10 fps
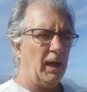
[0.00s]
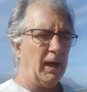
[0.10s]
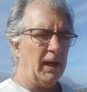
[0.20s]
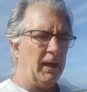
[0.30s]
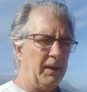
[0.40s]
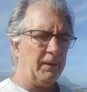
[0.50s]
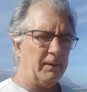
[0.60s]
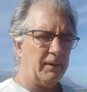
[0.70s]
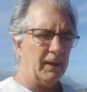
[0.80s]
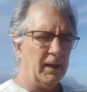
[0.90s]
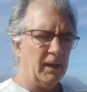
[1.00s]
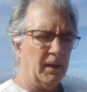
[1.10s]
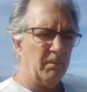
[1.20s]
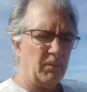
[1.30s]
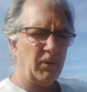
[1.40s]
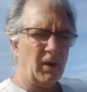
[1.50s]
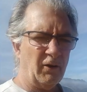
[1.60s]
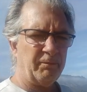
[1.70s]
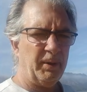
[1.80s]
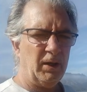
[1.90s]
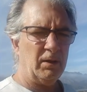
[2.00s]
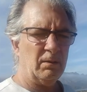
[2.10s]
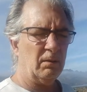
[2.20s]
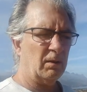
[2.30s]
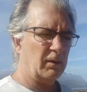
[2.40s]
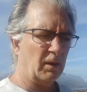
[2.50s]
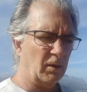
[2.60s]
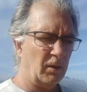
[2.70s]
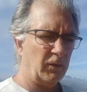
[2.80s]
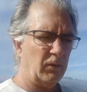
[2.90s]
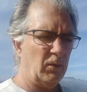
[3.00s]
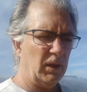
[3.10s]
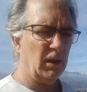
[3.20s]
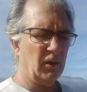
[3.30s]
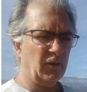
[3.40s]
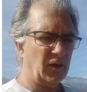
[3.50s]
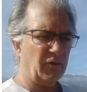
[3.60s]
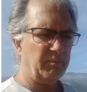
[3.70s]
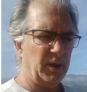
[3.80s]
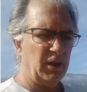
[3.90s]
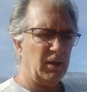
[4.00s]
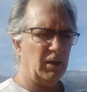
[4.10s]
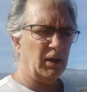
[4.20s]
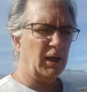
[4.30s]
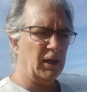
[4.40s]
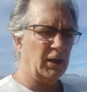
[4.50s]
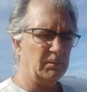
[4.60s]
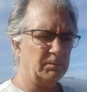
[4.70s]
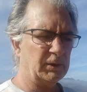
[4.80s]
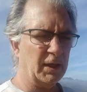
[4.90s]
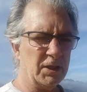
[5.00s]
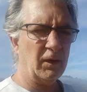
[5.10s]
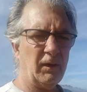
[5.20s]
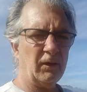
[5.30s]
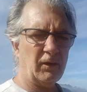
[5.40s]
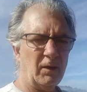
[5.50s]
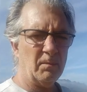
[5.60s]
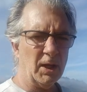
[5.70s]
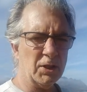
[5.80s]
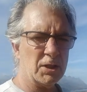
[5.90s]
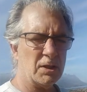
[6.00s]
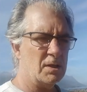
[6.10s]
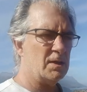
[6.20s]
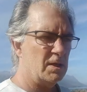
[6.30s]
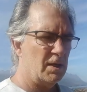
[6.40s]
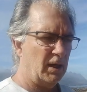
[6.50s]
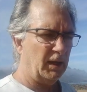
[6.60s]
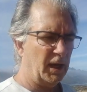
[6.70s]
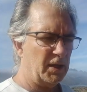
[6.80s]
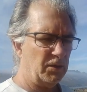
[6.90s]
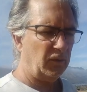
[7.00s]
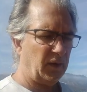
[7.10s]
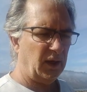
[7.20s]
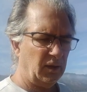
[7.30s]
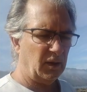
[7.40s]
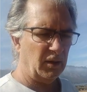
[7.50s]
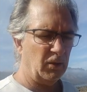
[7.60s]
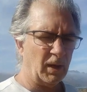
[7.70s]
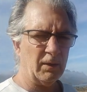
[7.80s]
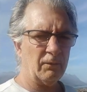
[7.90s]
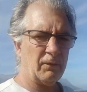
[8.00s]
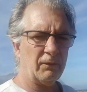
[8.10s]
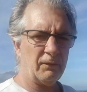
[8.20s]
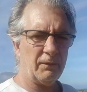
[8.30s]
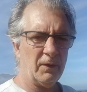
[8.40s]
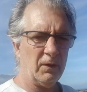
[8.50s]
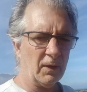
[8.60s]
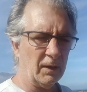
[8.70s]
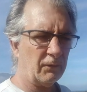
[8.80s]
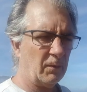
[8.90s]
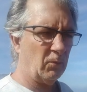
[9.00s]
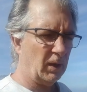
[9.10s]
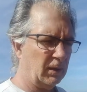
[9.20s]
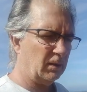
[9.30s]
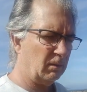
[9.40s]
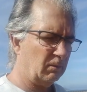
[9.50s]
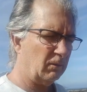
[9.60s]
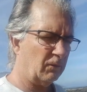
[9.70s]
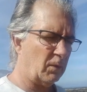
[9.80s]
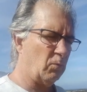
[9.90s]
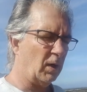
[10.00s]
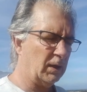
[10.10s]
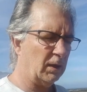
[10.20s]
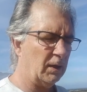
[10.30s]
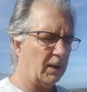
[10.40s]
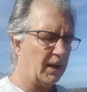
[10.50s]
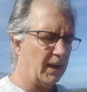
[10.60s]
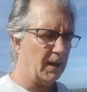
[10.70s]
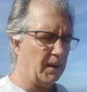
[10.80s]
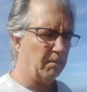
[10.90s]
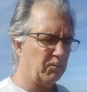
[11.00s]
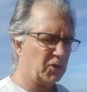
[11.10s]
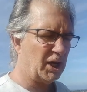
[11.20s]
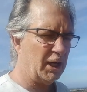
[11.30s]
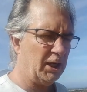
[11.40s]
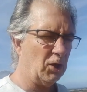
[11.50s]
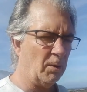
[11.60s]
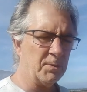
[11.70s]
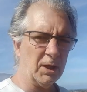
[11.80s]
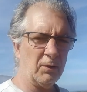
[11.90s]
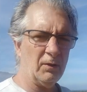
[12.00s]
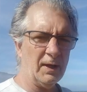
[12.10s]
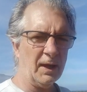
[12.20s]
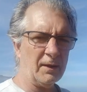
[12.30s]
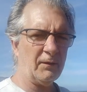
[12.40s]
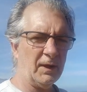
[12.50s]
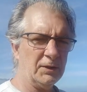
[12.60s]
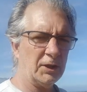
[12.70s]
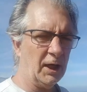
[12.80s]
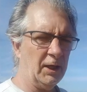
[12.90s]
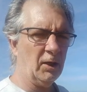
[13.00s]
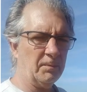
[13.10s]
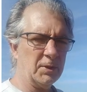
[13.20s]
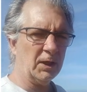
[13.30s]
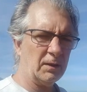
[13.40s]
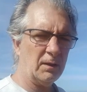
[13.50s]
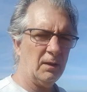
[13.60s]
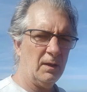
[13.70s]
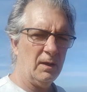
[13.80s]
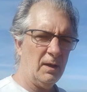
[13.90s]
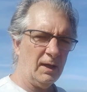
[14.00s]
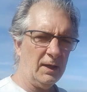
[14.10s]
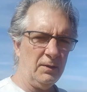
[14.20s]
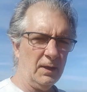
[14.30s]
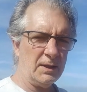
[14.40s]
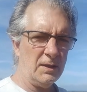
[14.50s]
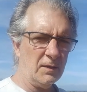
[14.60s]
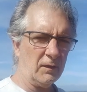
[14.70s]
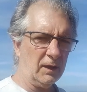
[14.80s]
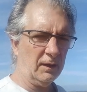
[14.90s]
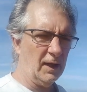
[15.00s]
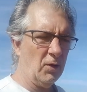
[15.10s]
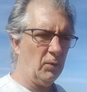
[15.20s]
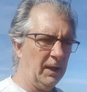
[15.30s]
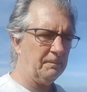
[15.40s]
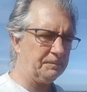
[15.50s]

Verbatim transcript: And um, so I've been, the last two years, I've been um, digesting so much. And as you say, you know, you run, you run from one, from one um, shiny object to another shiny object, and you actually just get nowhere.